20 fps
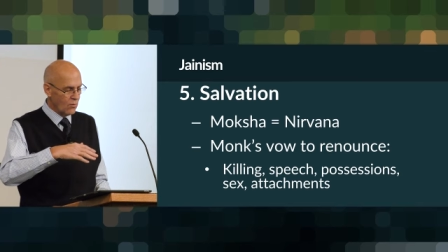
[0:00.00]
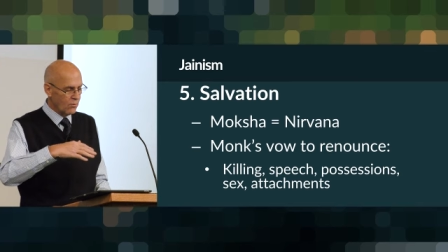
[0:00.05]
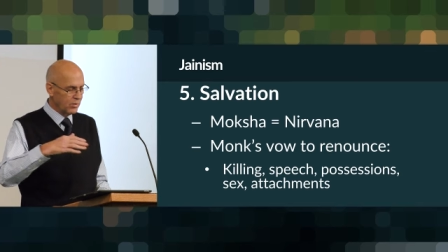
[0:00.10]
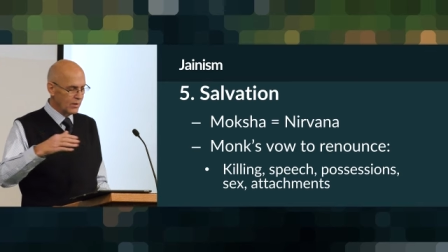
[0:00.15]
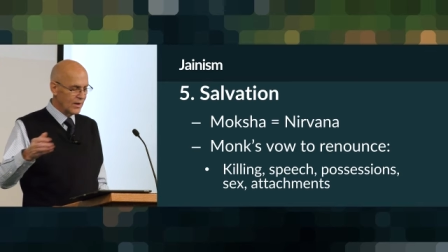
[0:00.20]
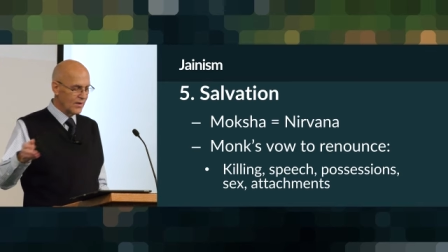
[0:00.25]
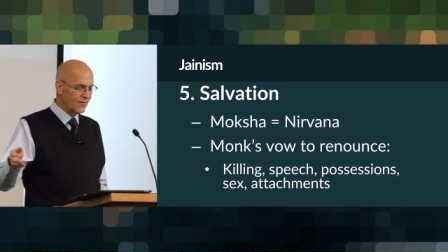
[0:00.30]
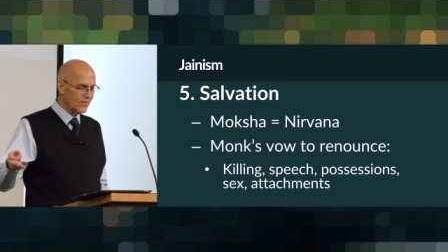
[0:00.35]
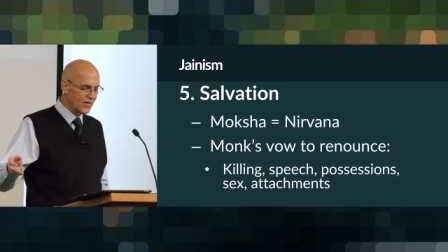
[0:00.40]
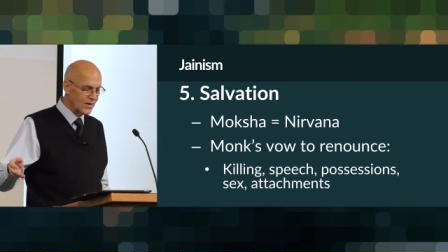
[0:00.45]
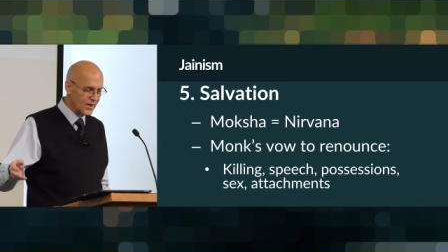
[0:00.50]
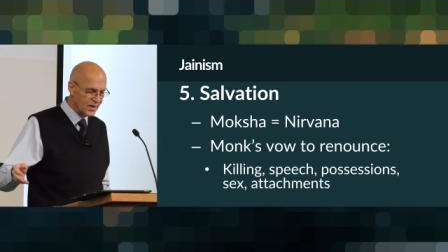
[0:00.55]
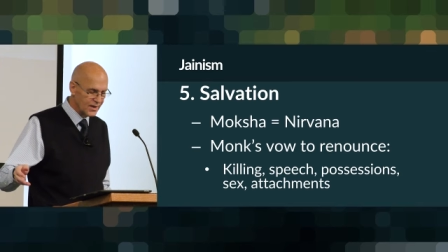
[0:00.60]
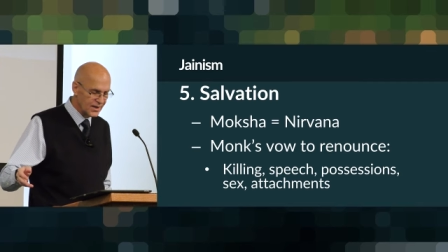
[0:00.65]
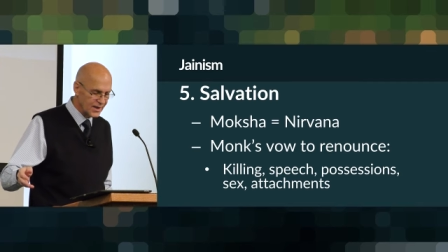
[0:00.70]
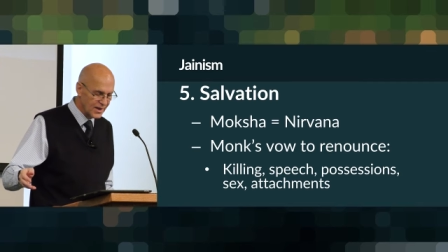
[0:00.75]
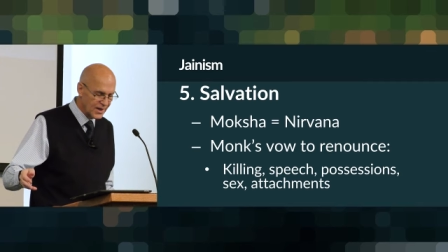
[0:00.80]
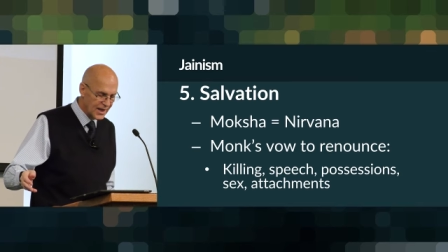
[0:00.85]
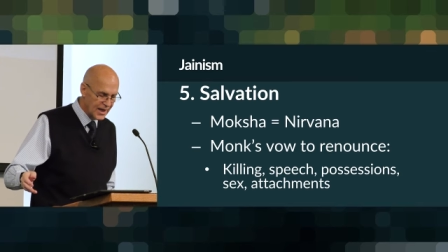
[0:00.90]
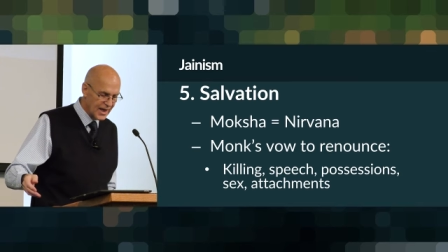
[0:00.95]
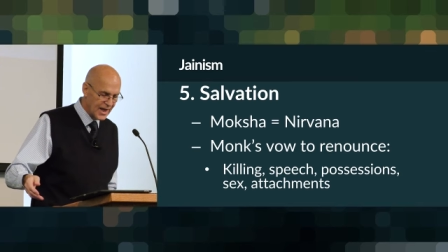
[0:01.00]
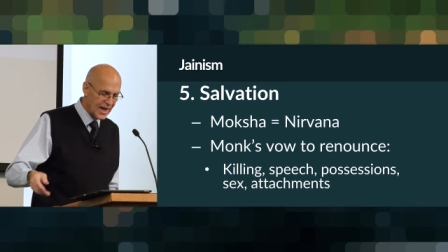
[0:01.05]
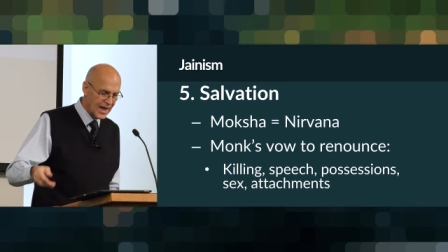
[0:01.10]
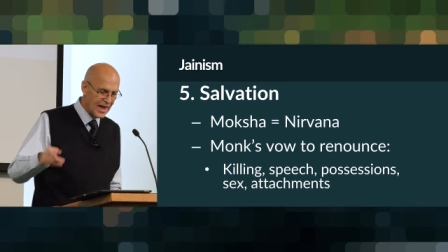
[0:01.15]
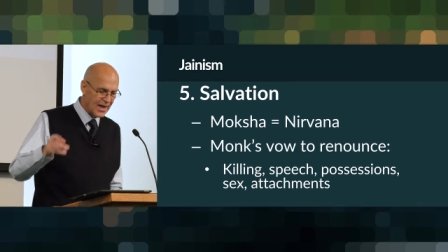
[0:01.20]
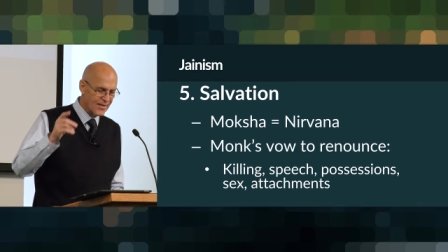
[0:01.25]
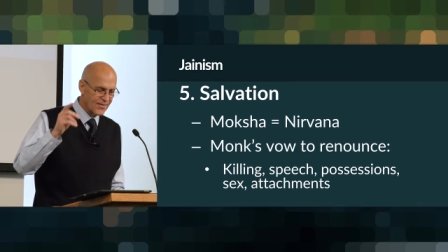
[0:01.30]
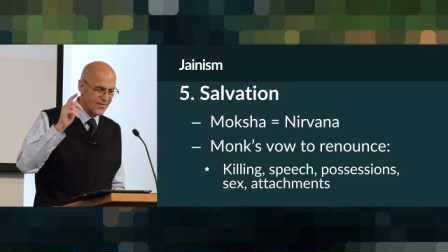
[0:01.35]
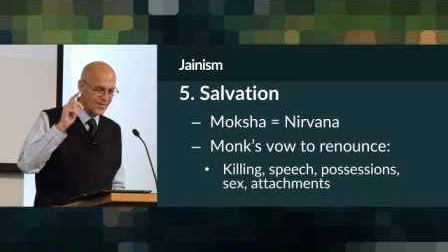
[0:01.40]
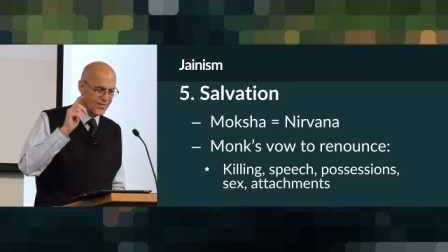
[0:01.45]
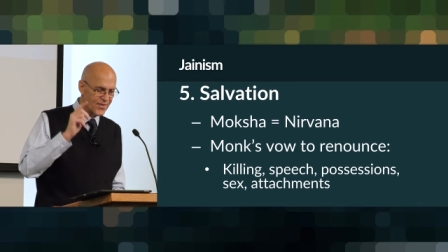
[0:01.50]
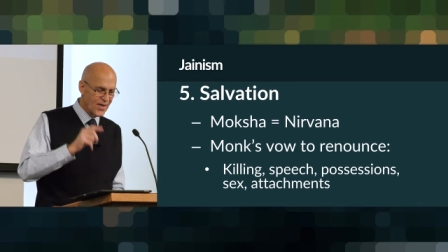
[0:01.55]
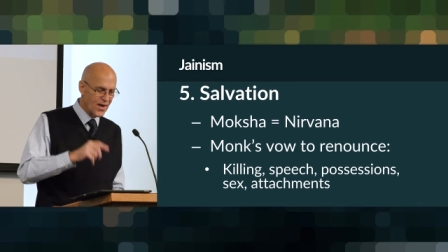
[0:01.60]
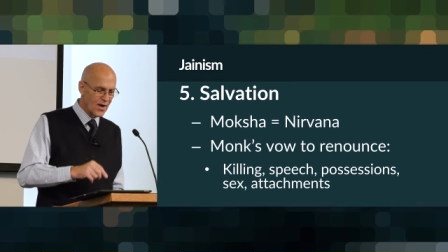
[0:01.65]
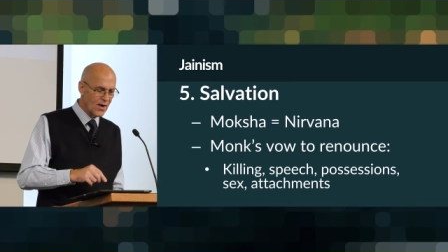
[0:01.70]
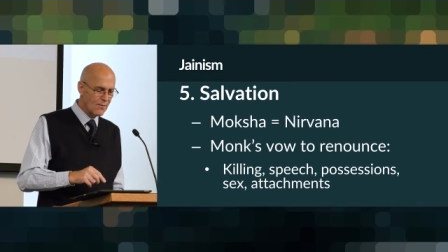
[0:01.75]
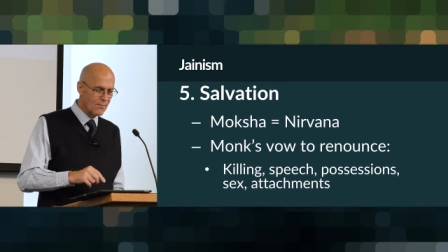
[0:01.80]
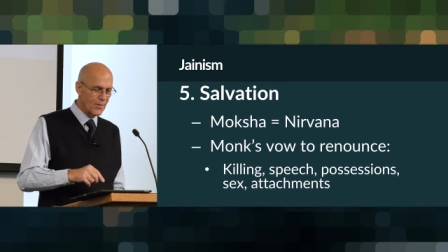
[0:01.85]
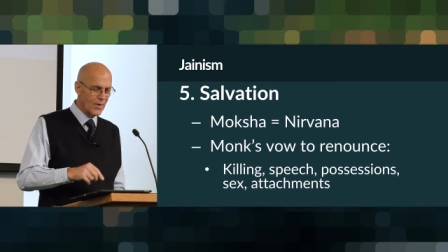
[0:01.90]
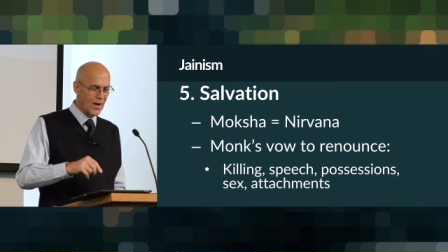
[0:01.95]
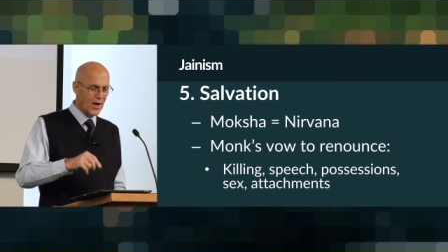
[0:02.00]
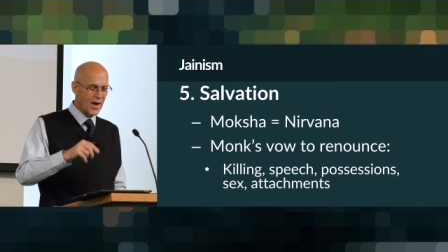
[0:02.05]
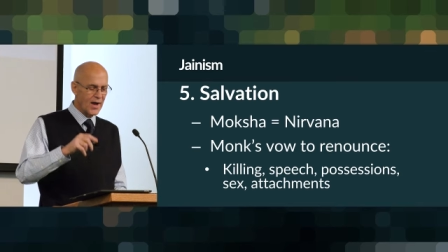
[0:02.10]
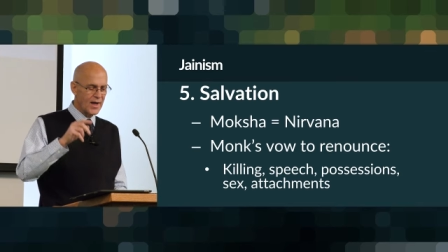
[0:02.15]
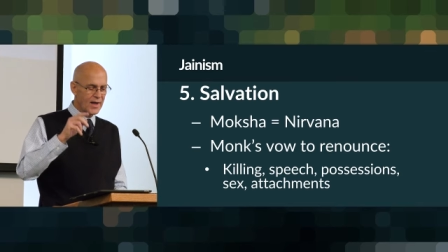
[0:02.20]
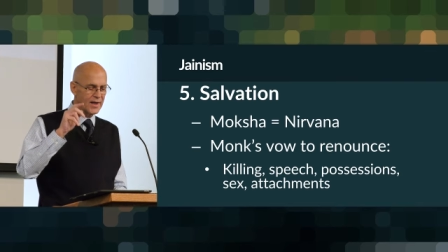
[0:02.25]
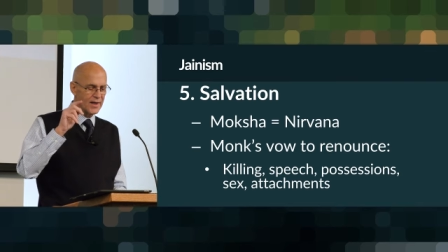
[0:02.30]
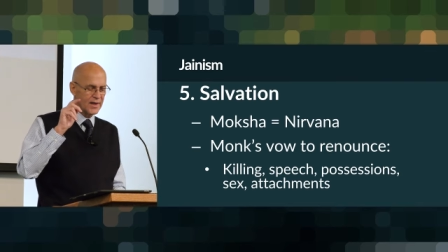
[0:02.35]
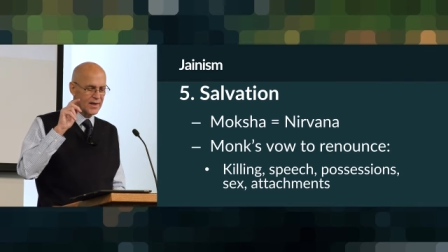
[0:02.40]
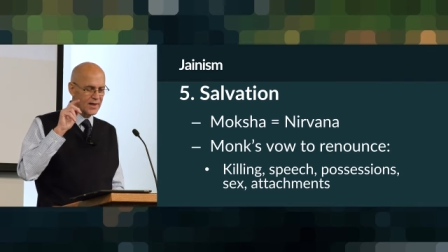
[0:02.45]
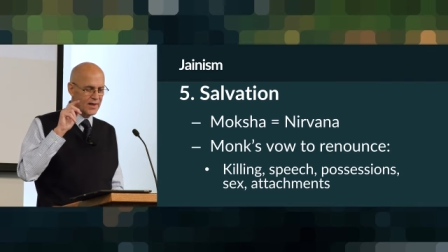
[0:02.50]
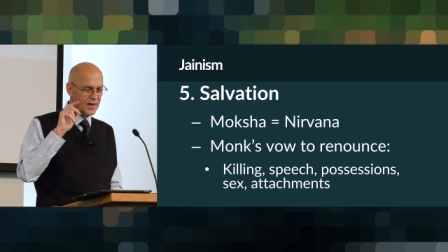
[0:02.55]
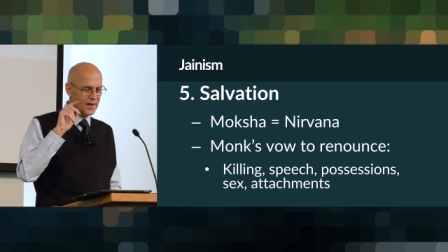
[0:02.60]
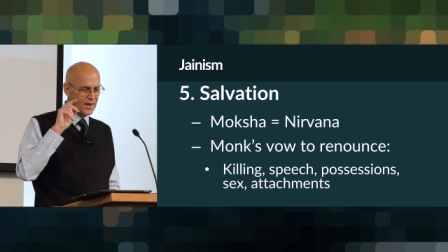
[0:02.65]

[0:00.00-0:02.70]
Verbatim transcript: oblivion, and thereby